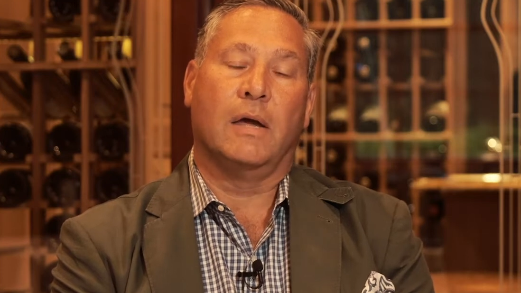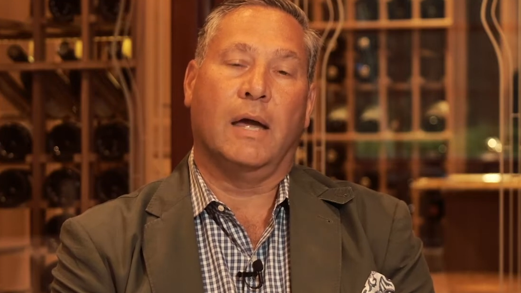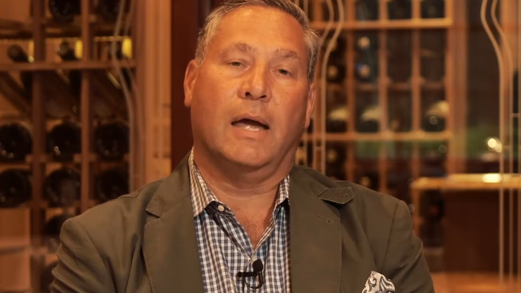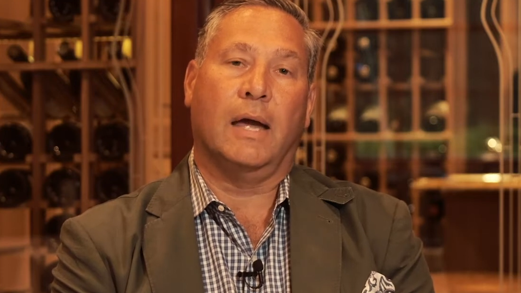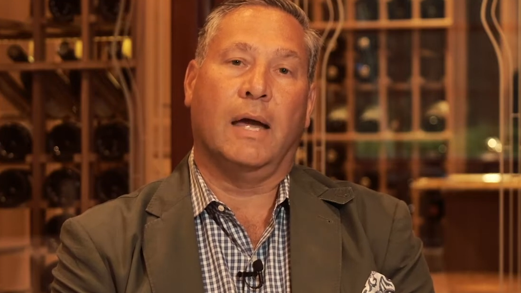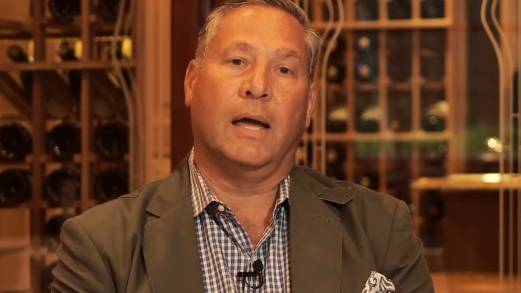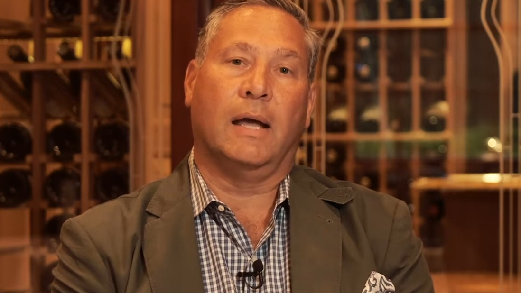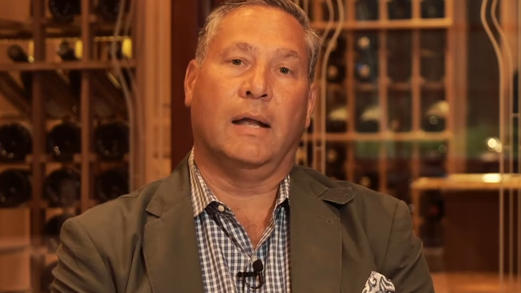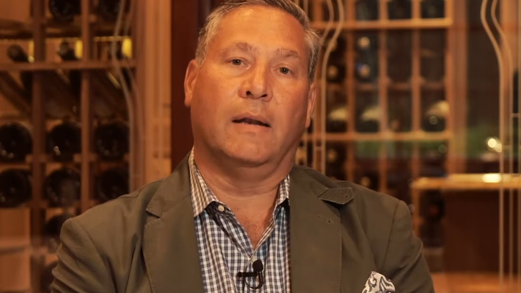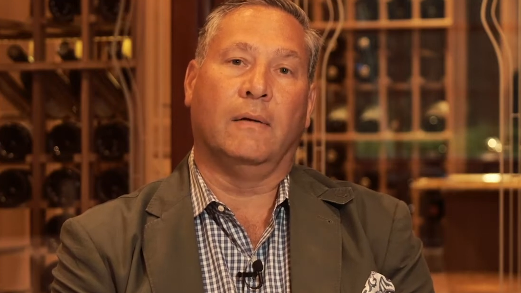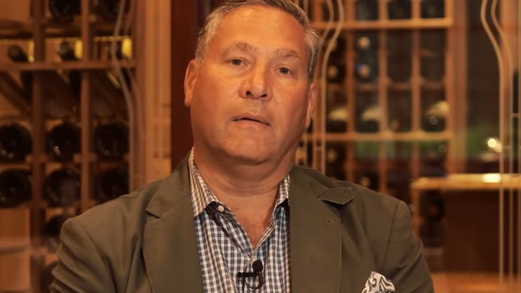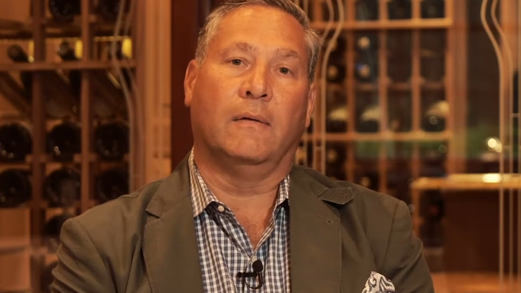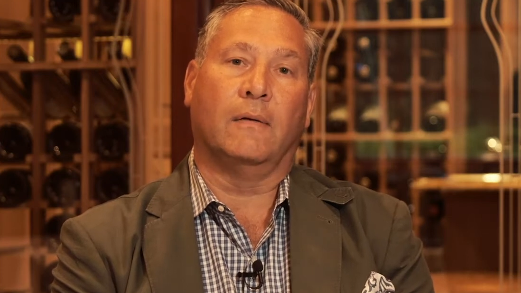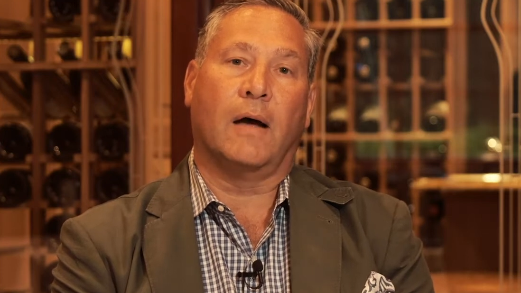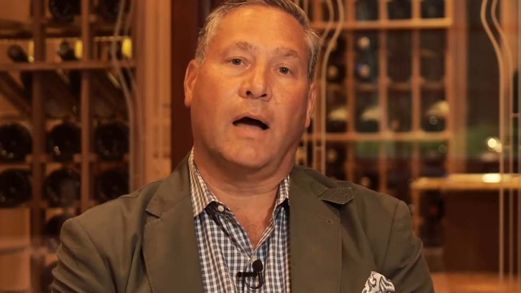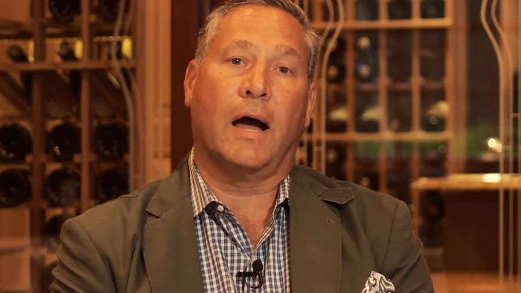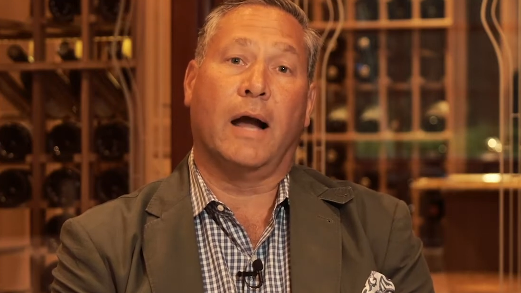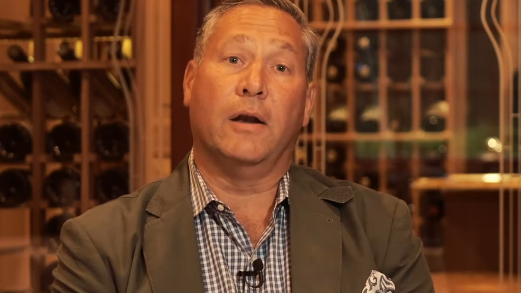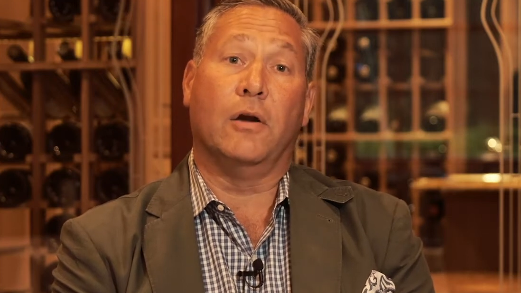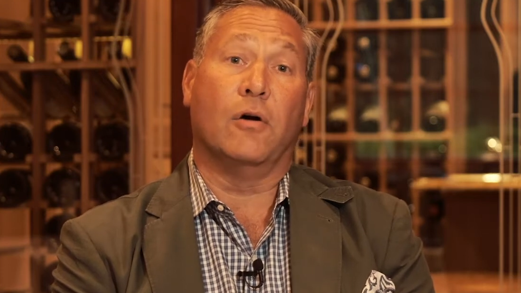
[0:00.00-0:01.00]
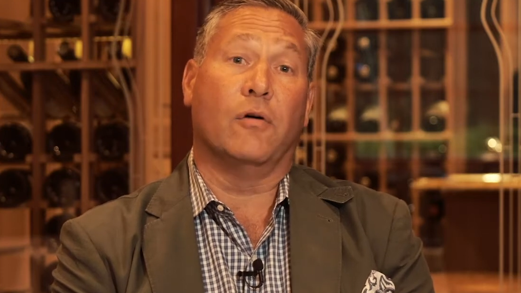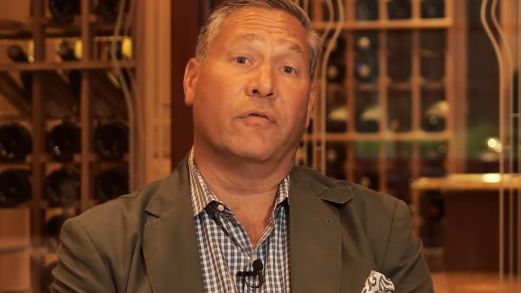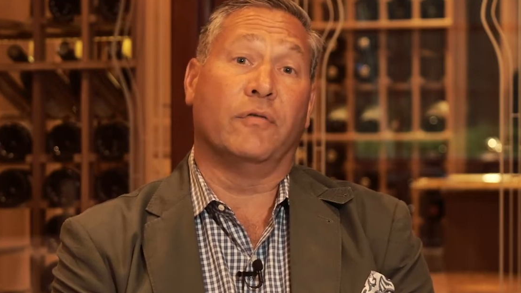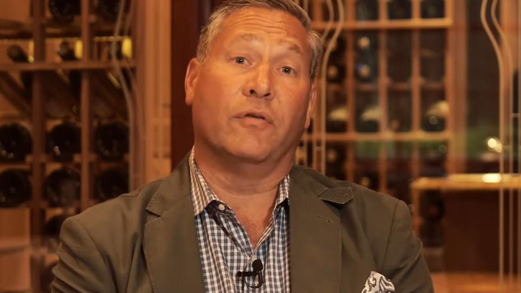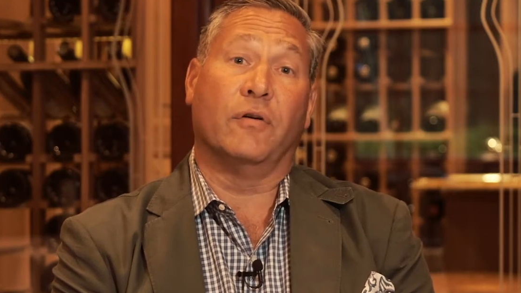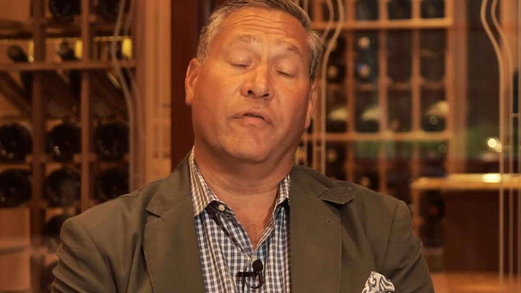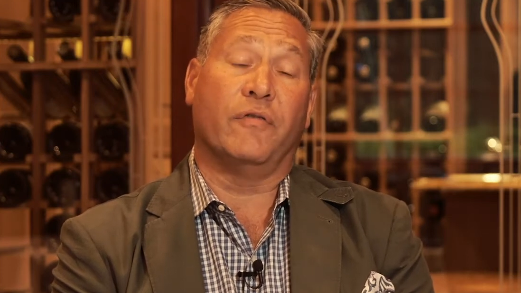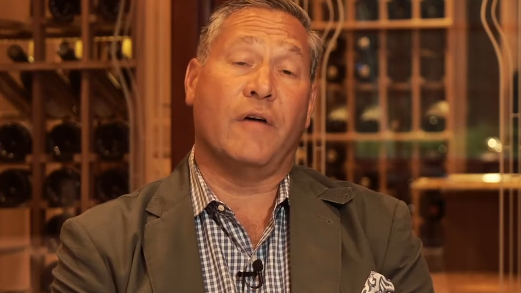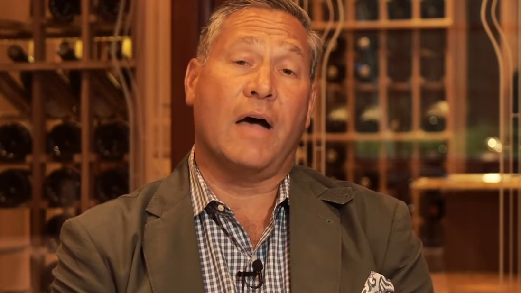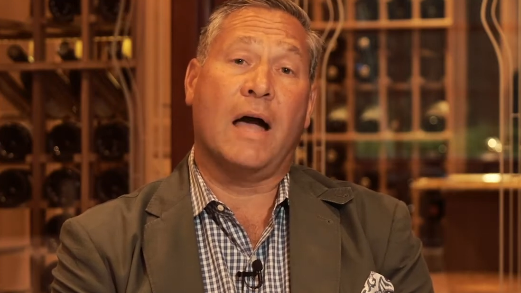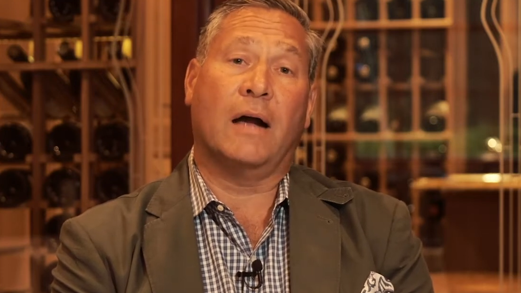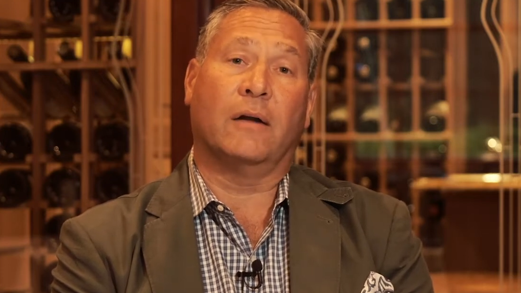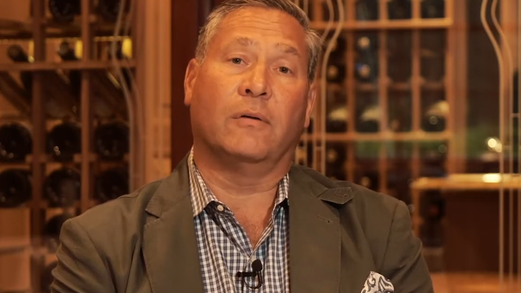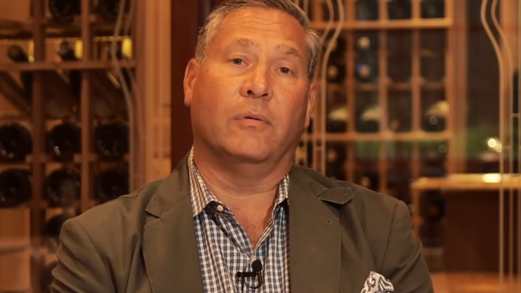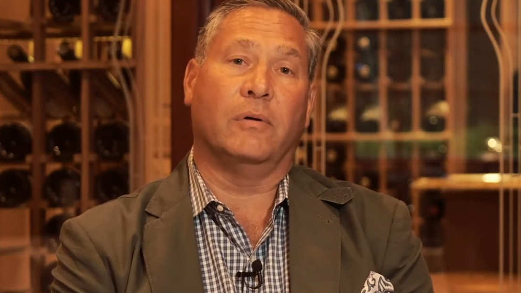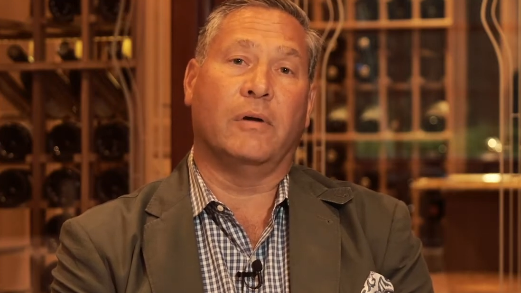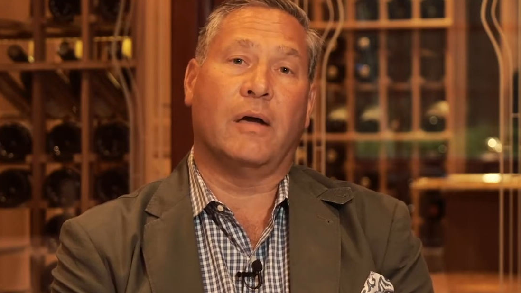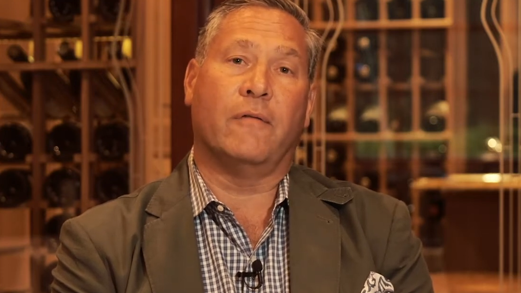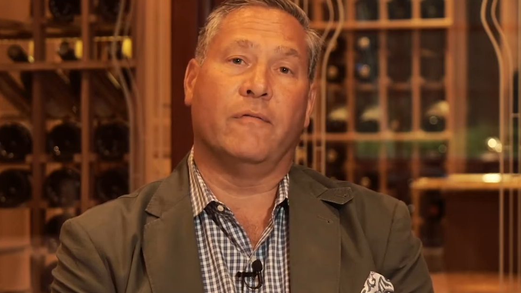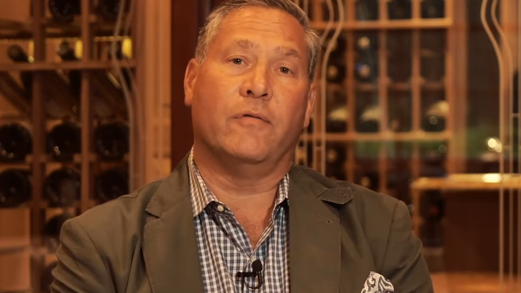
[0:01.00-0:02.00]
And I know for a fact
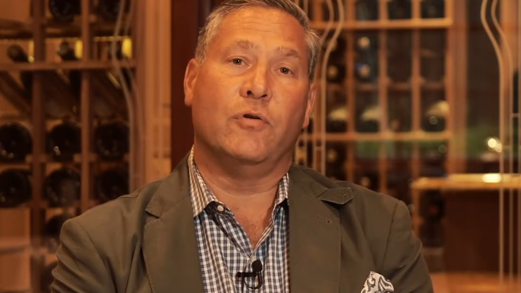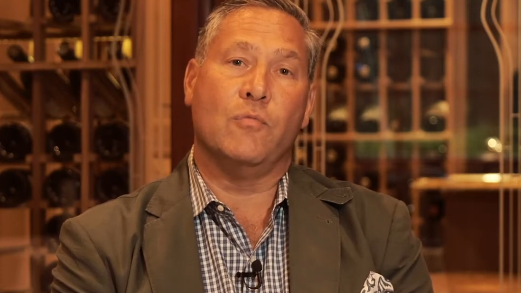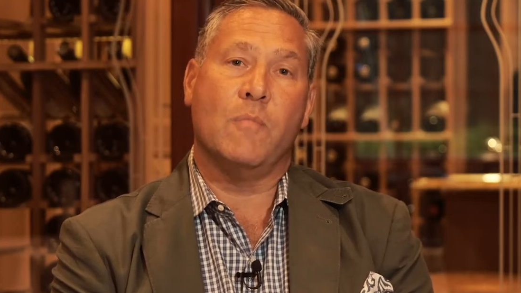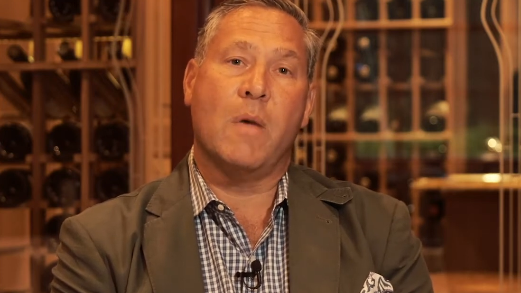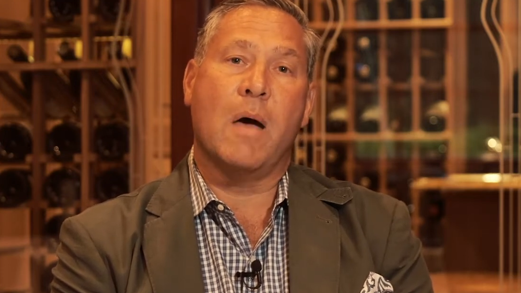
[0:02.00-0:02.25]
we have new